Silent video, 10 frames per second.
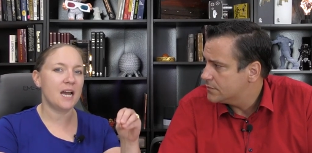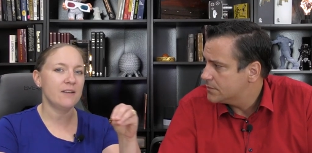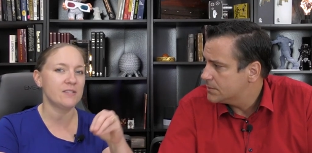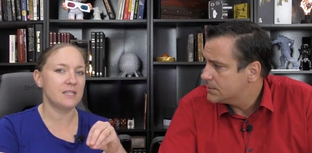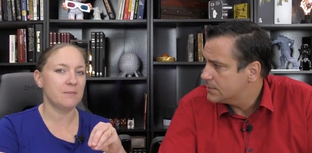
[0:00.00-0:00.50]
Speaker 1: kind
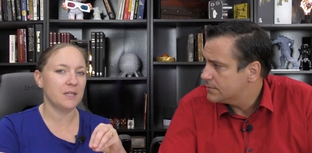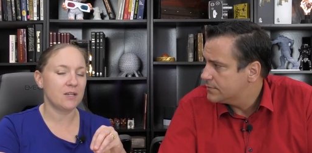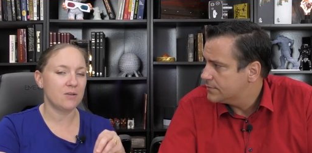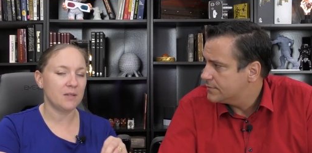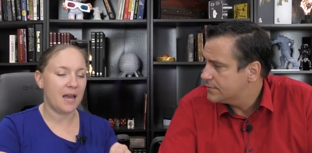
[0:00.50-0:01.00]
of similar.
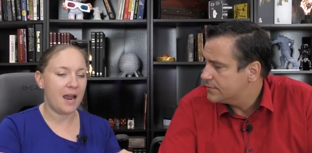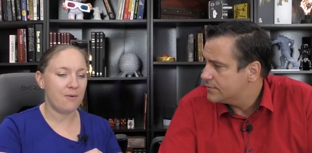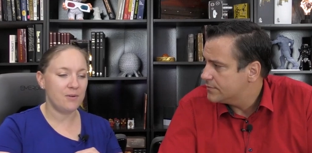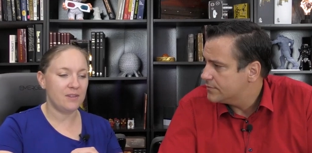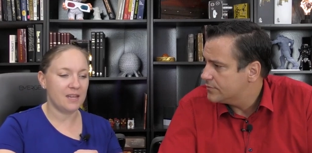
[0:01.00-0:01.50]
You, I
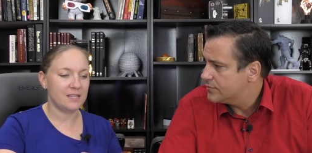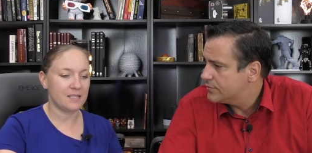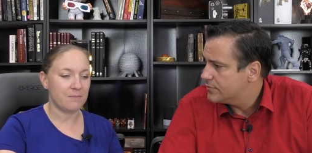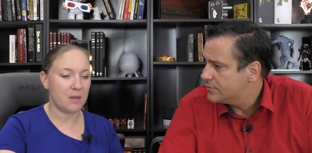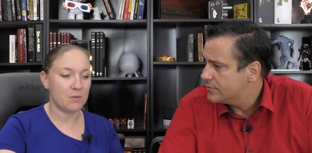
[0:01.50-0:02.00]
would think
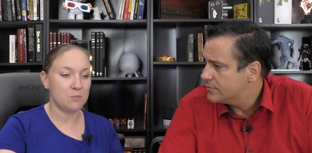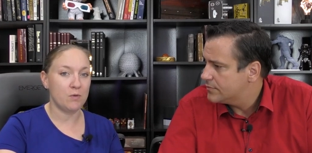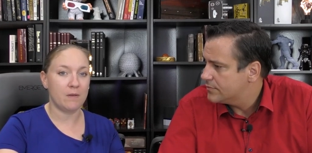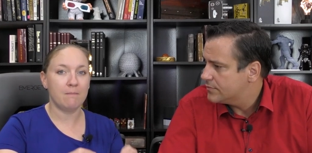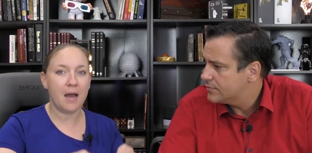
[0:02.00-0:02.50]
something was
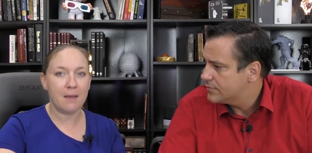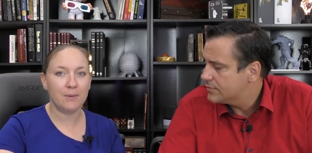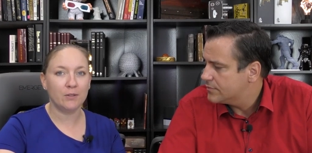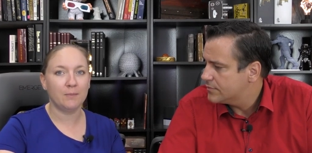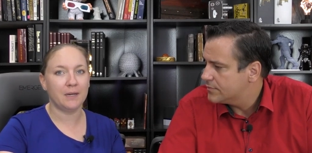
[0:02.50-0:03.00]
moving my
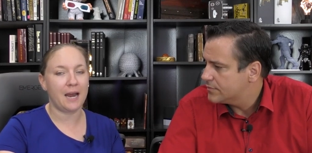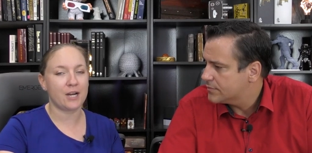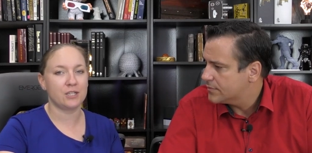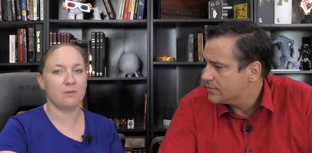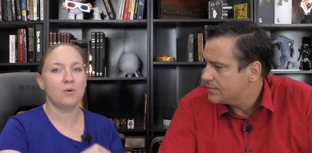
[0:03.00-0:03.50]
builder, but
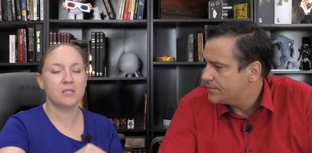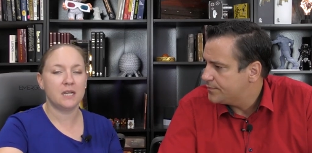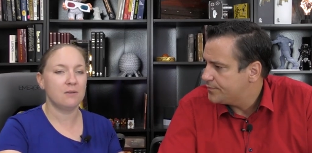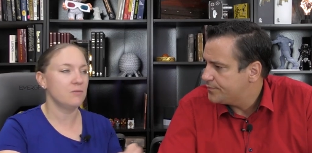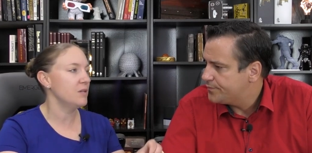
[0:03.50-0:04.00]
actually it
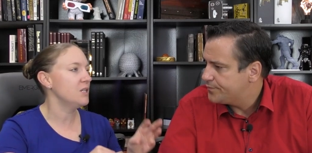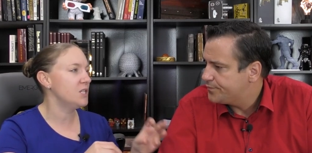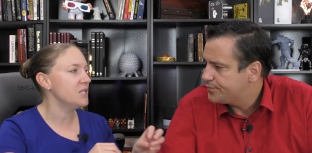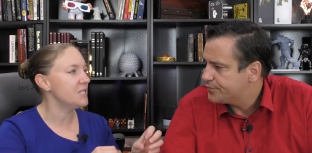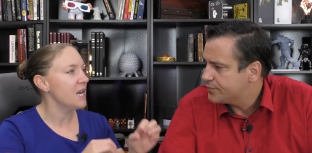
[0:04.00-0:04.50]
wasn't. It
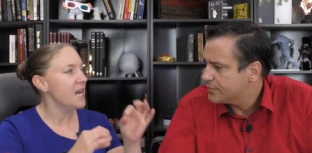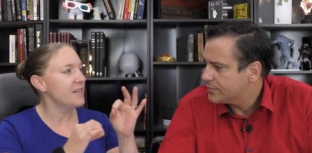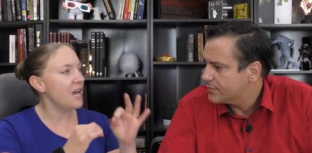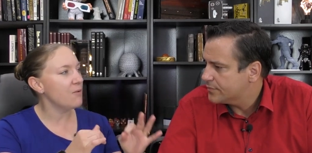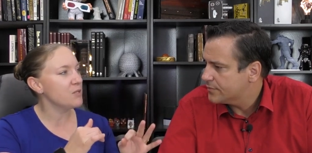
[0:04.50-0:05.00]
just
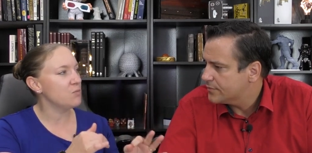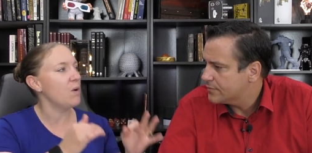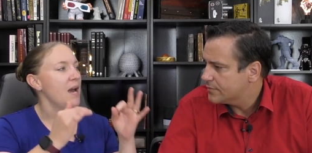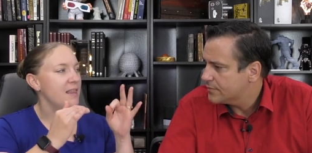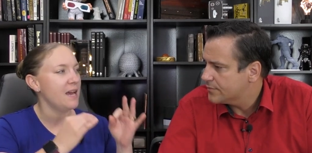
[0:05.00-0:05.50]
that was
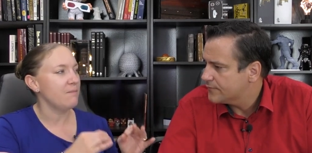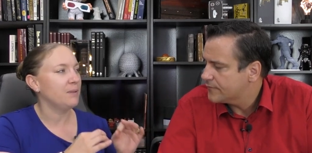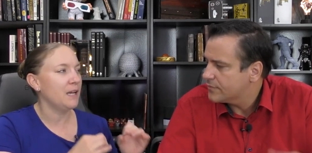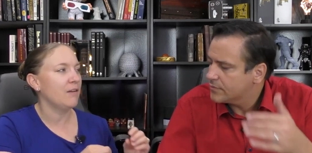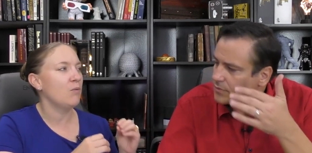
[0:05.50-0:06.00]
why that
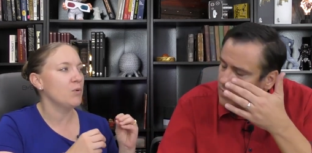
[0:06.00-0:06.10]
player aid